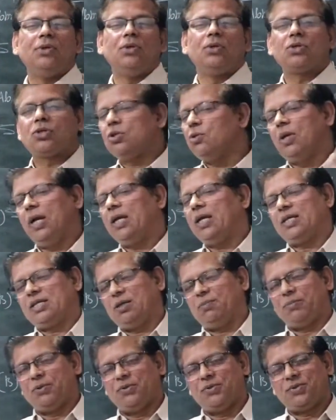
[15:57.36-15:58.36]
So let us
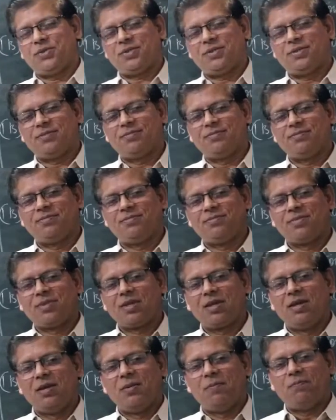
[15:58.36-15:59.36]
suppose
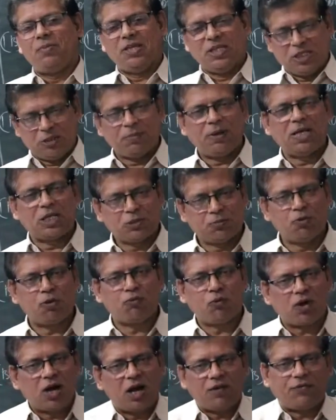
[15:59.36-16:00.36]
principal
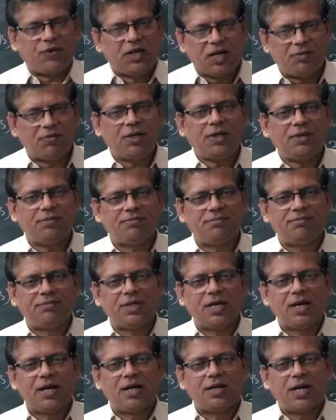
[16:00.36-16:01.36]
spoke for half an hour,
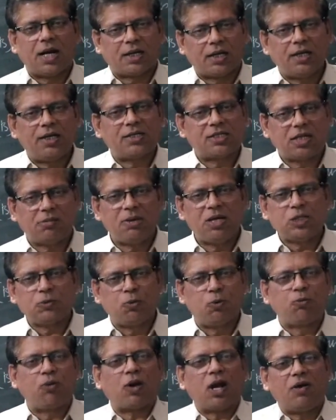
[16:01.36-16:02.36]
Dr. Ajay Sharma
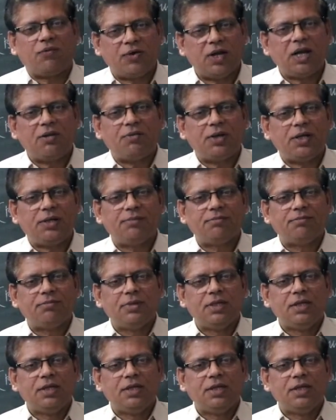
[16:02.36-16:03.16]
spoke for half an hour.